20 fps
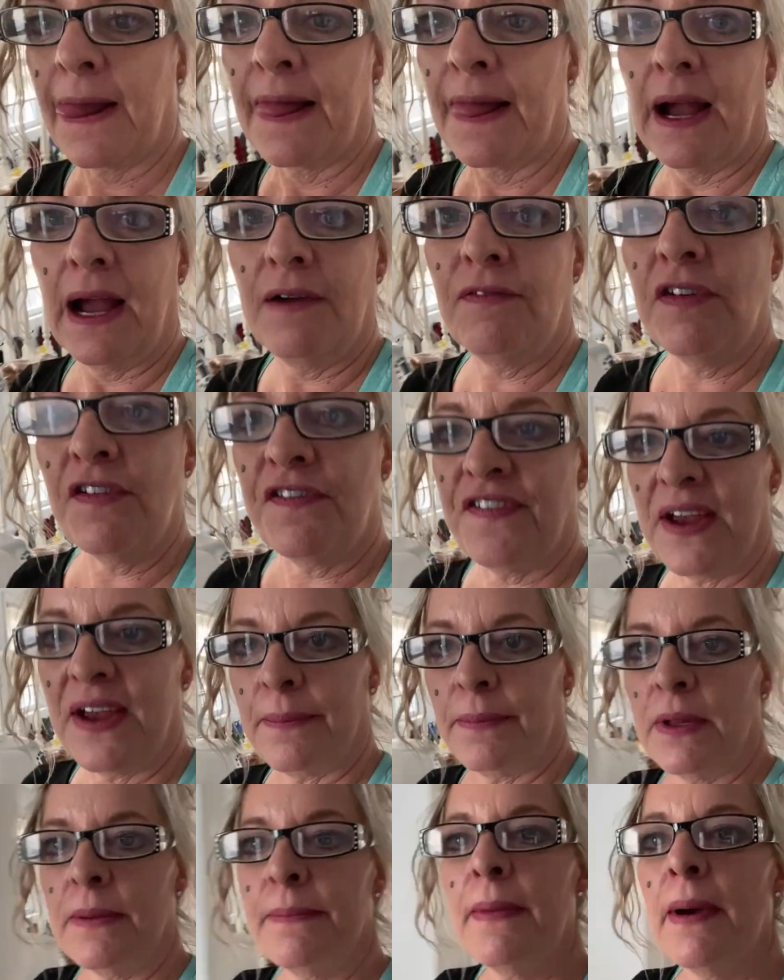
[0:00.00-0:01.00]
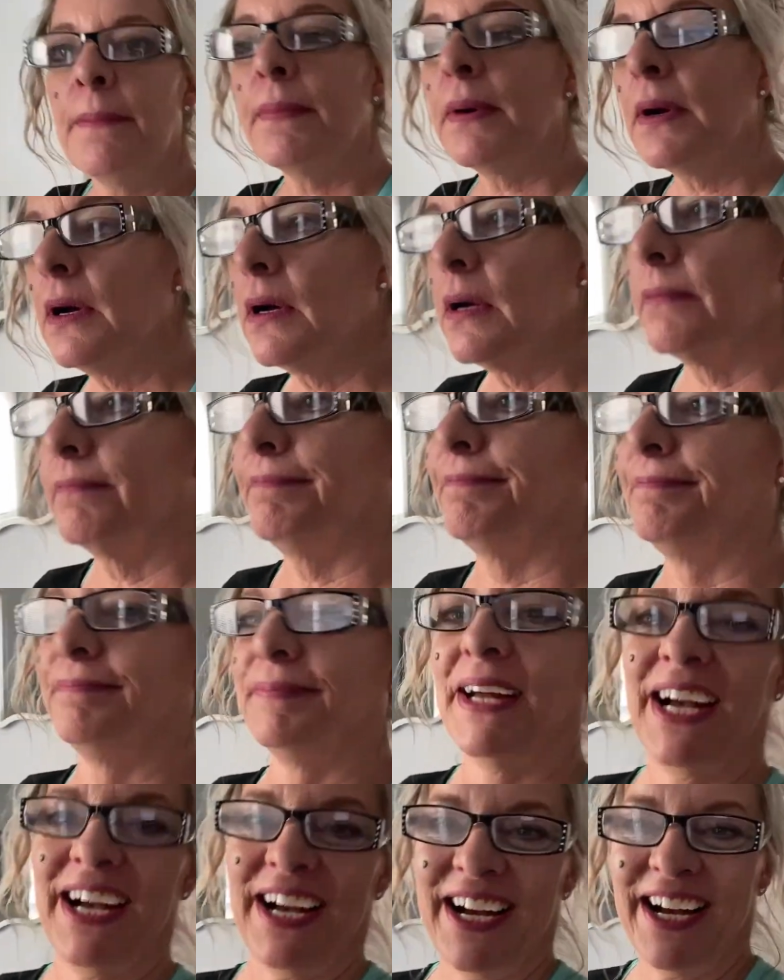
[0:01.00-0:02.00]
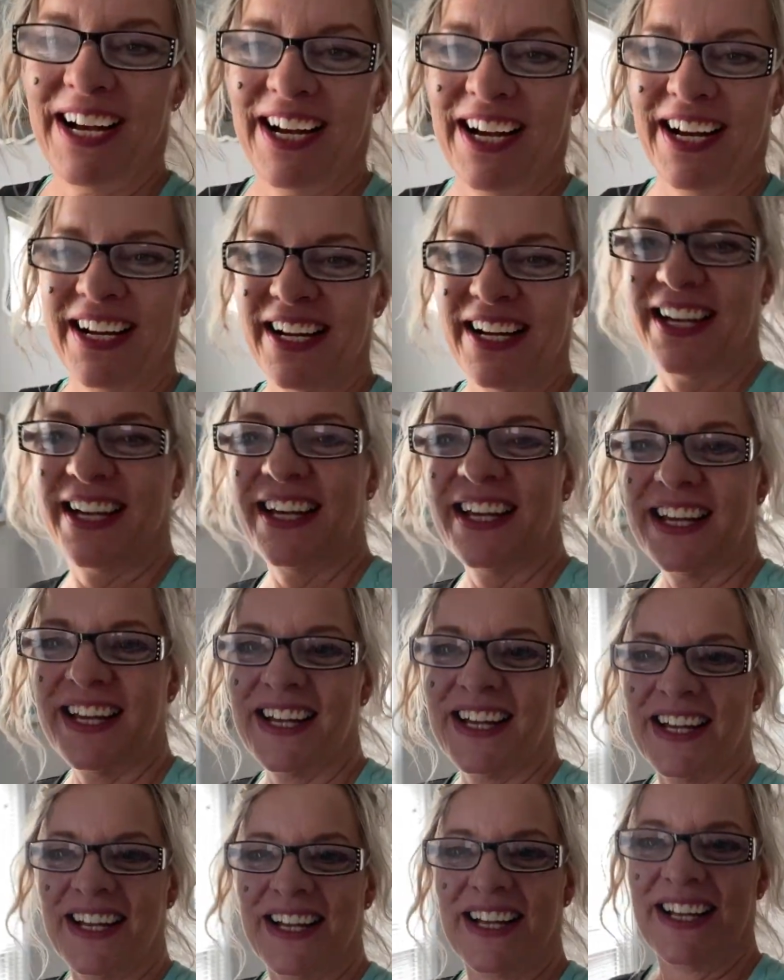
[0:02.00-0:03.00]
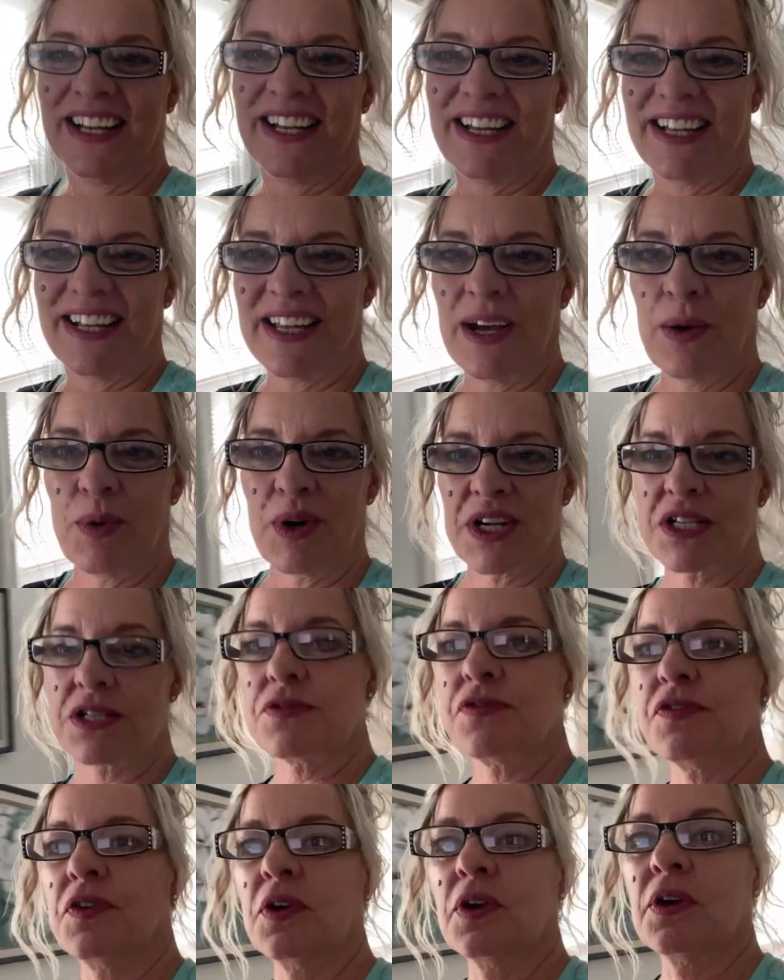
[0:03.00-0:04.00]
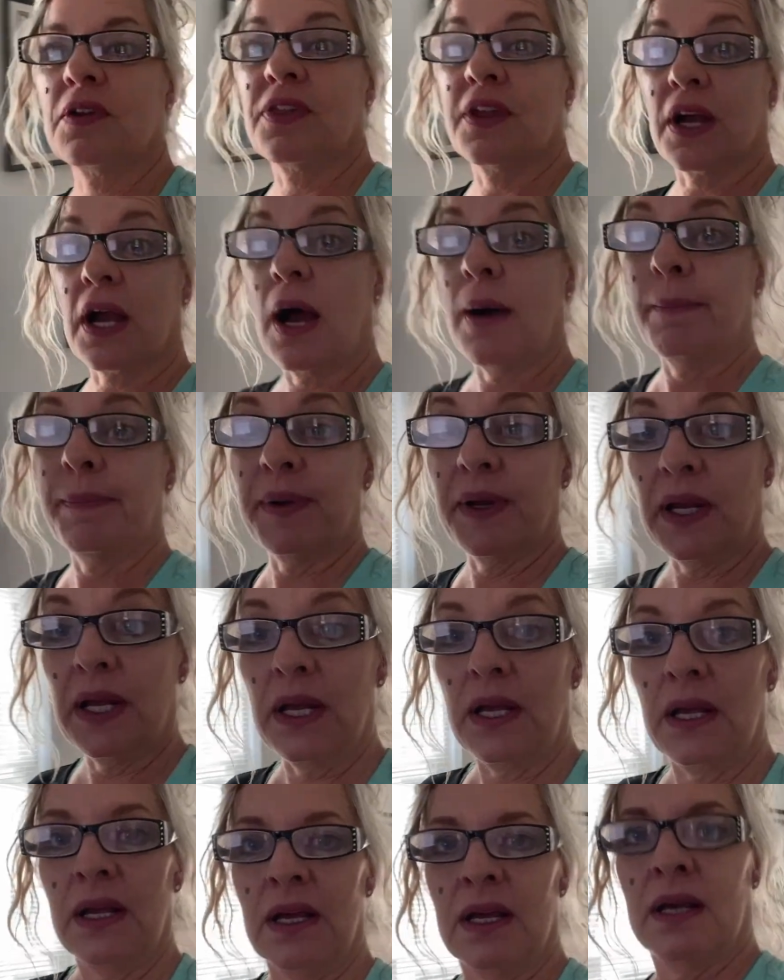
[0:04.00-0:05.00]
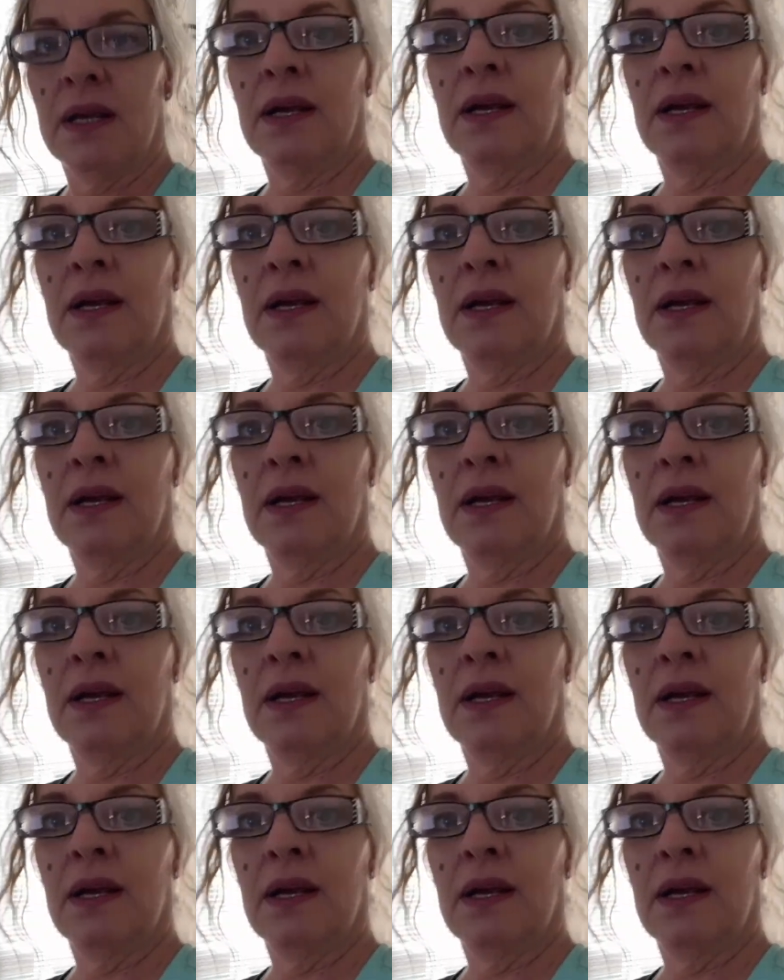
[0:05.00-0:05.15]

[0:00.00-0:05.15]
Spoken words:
I have a family member that works for the company